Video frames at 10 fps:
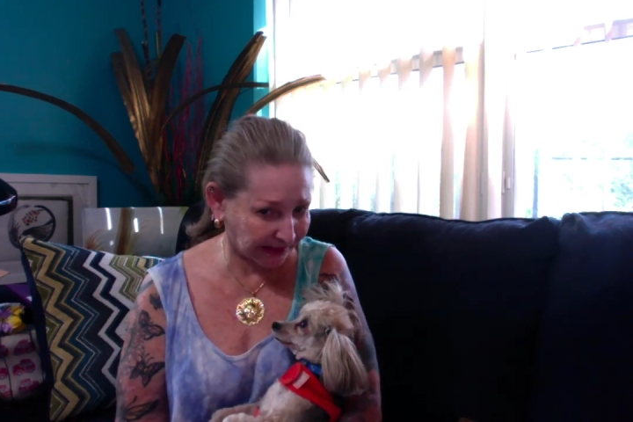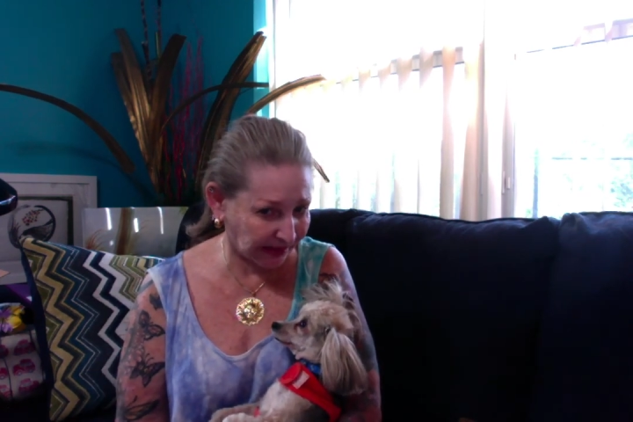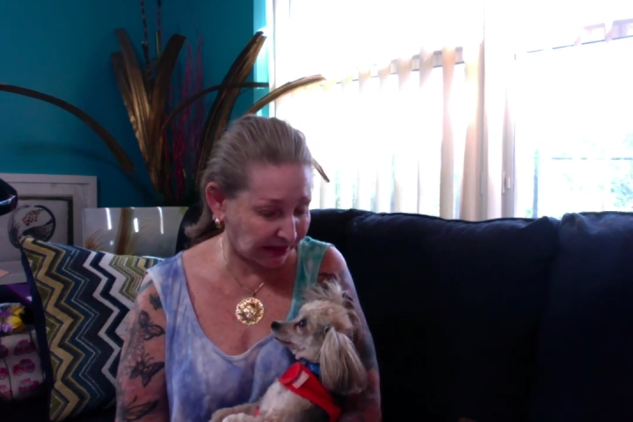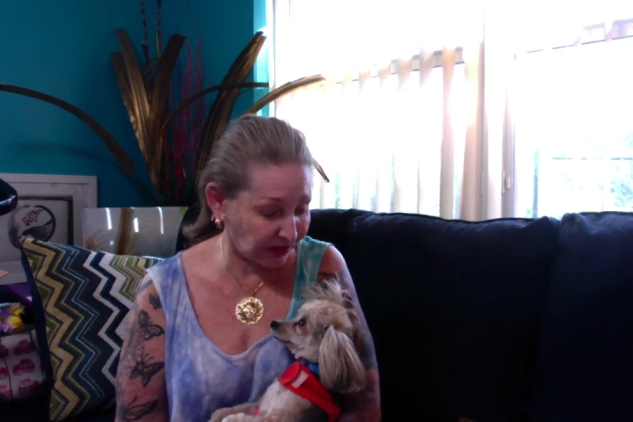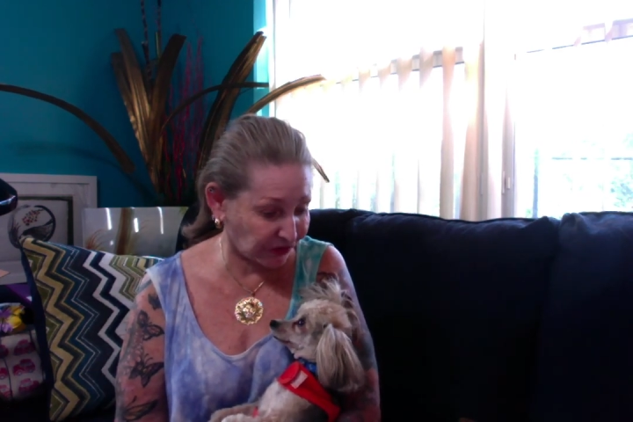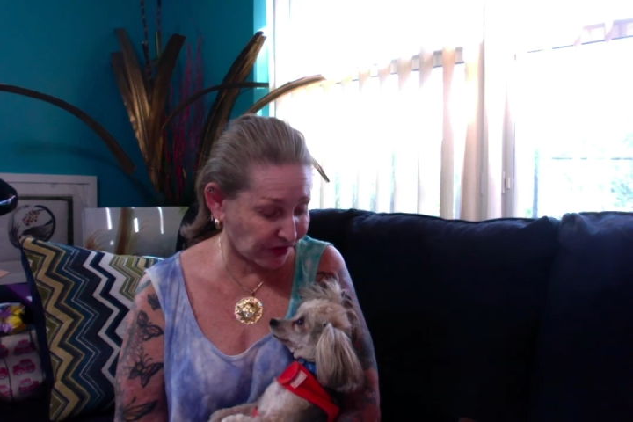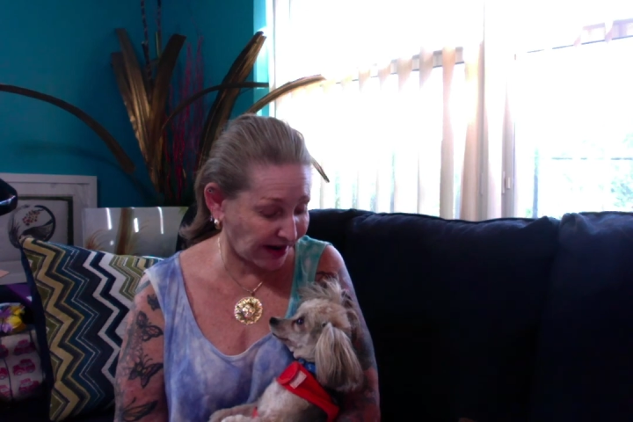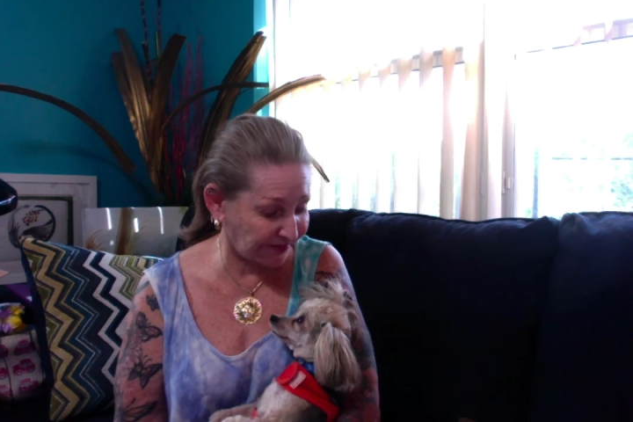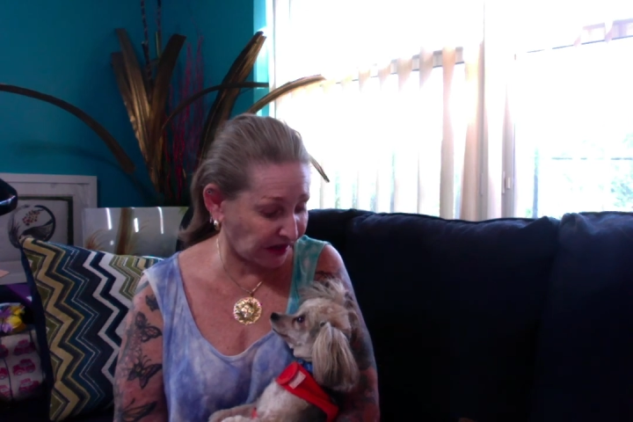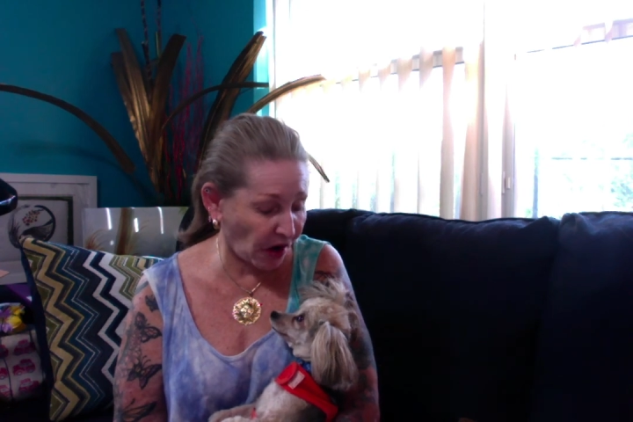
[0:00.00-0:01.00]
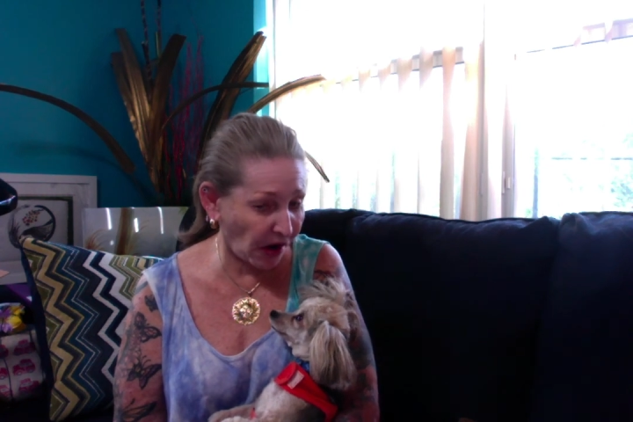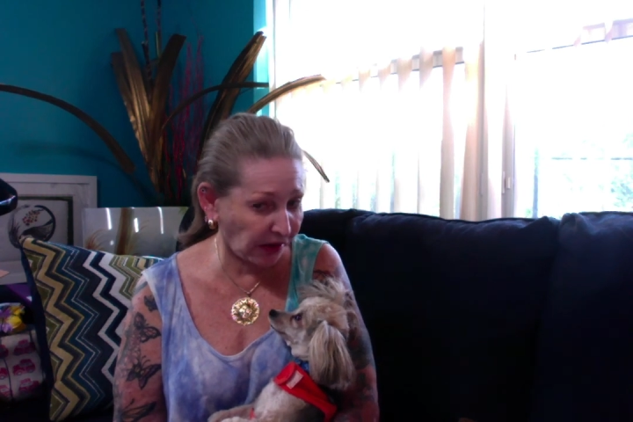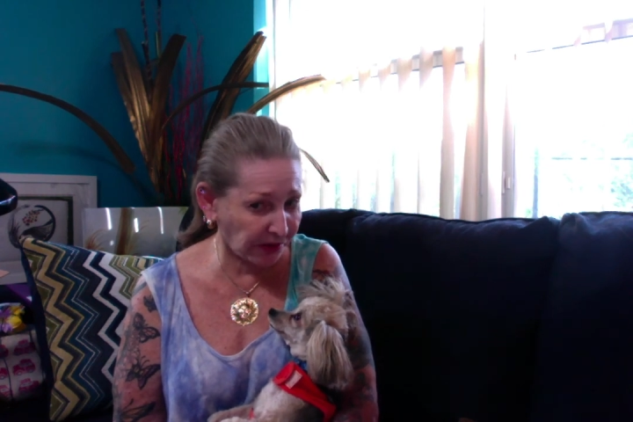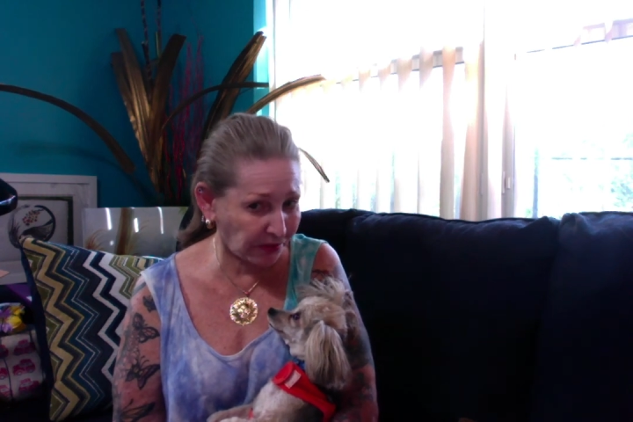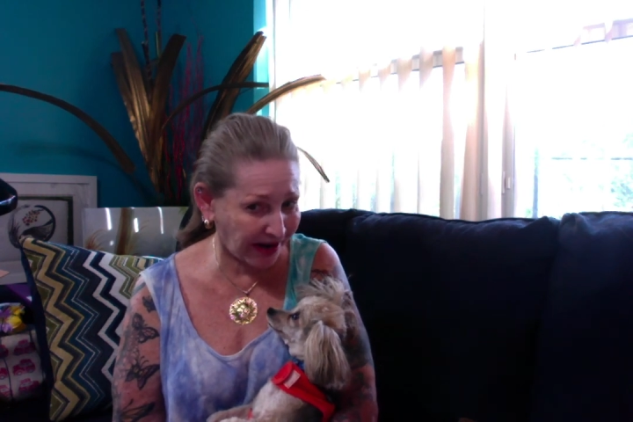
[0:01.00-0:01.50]
They're driving all
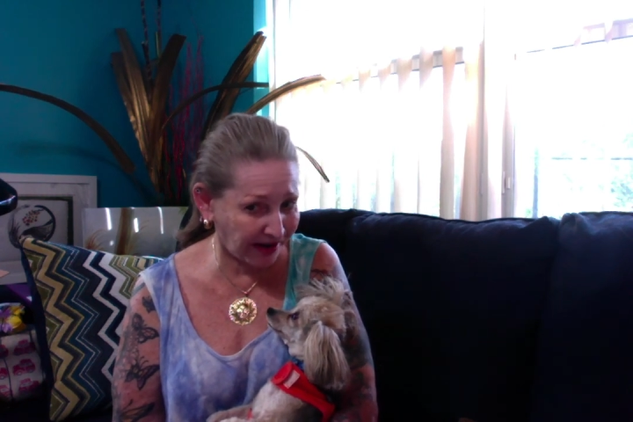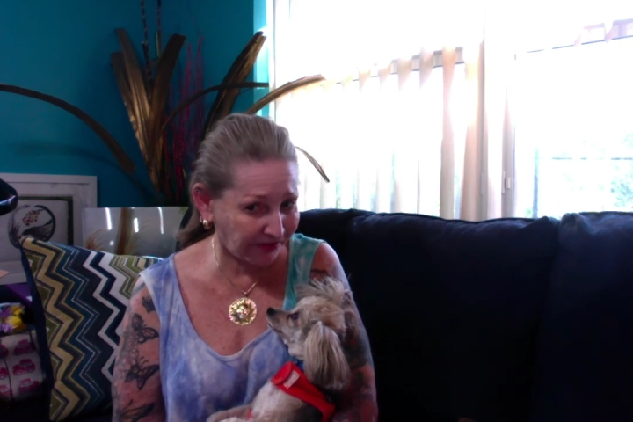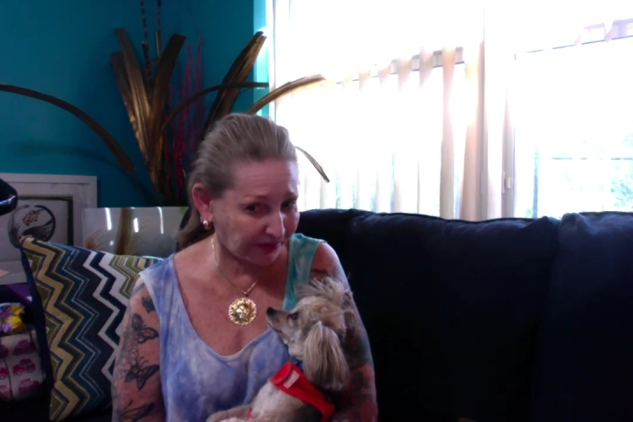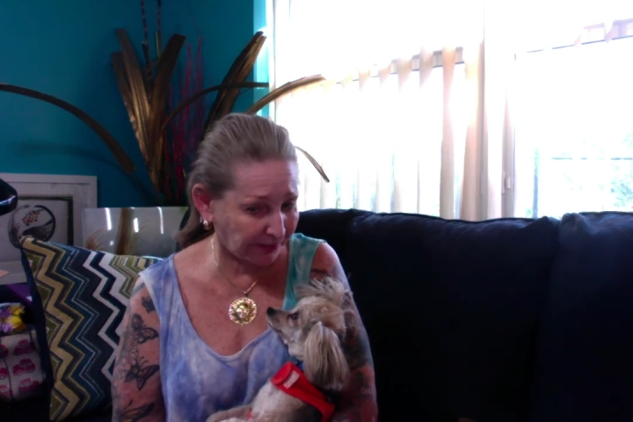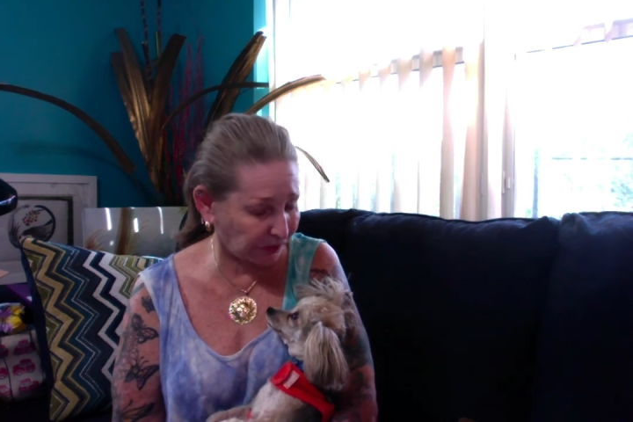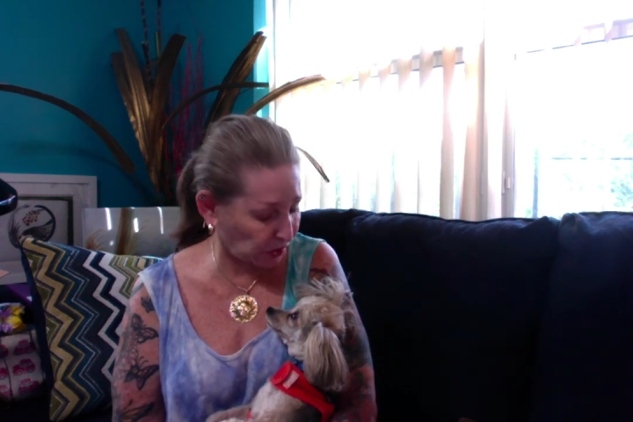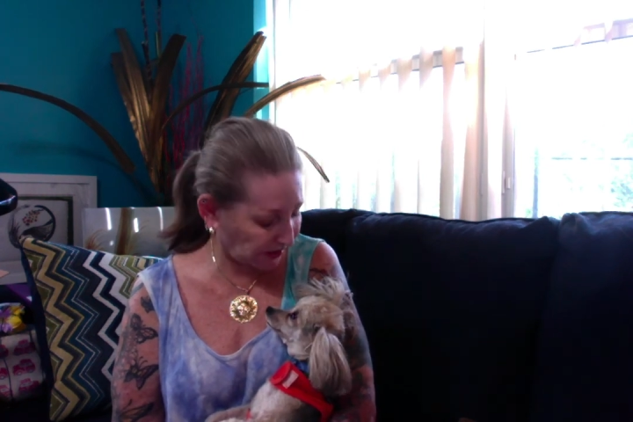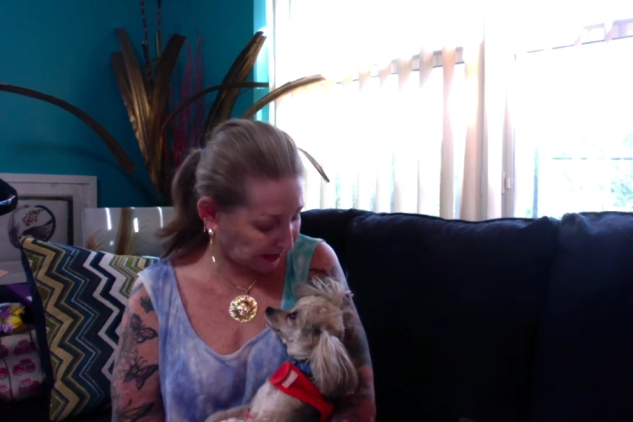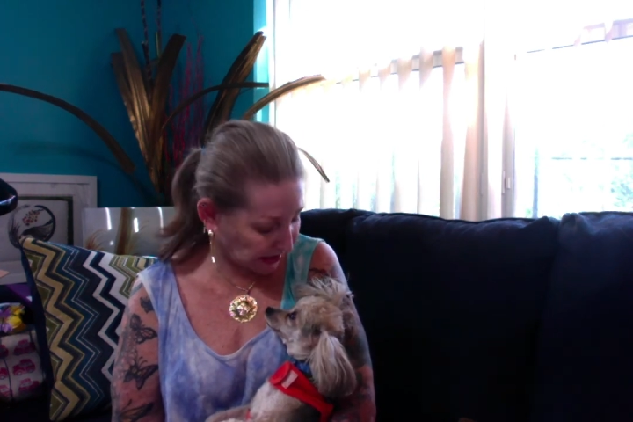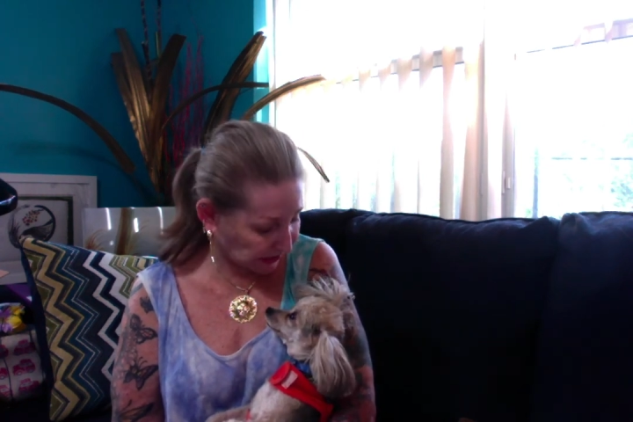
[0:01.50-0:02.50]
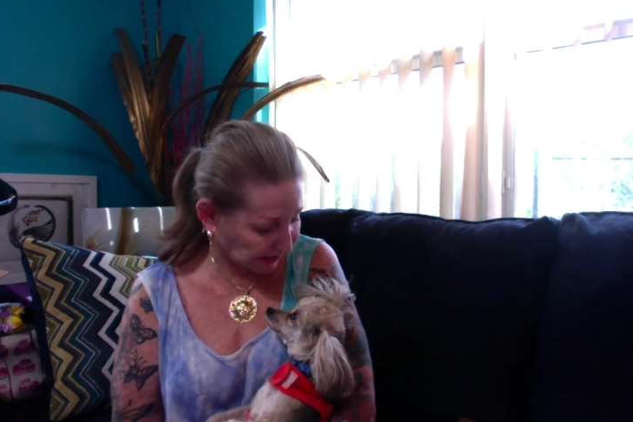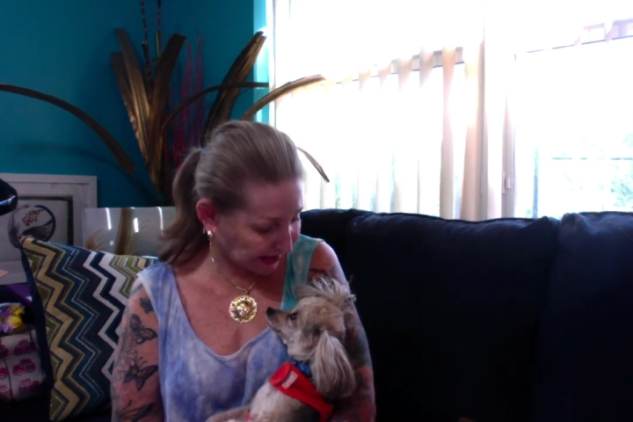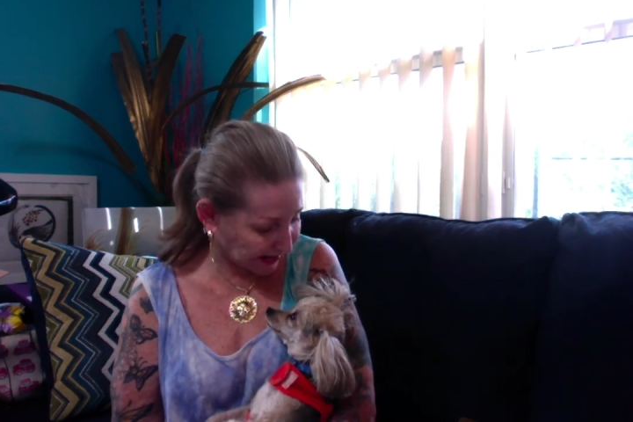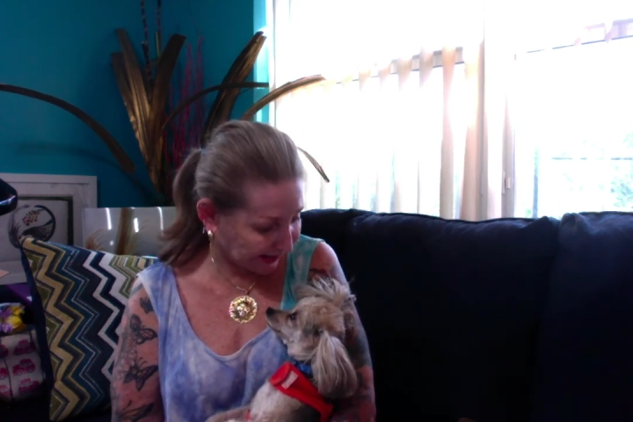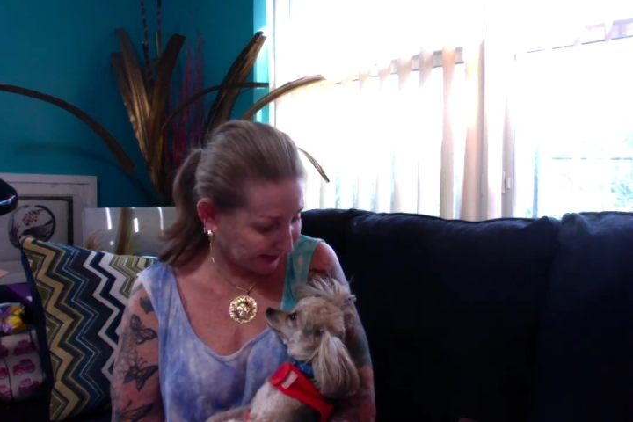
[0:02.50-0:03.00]
the way from North
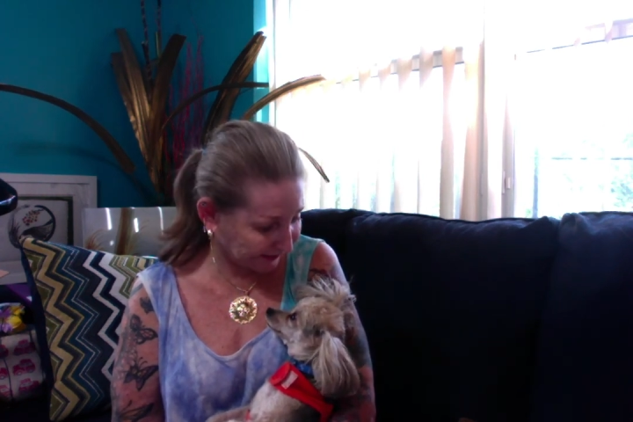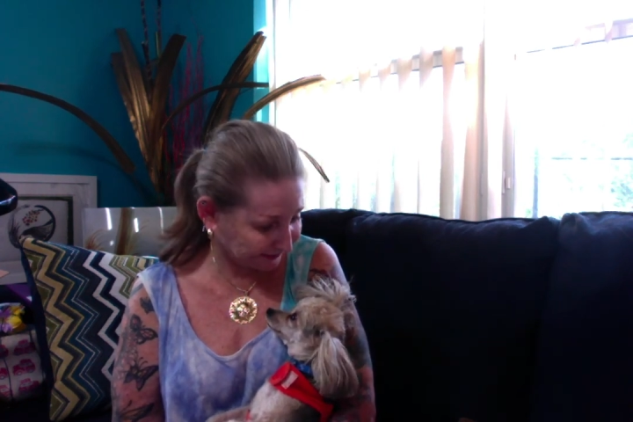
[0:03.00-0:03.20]
Carolina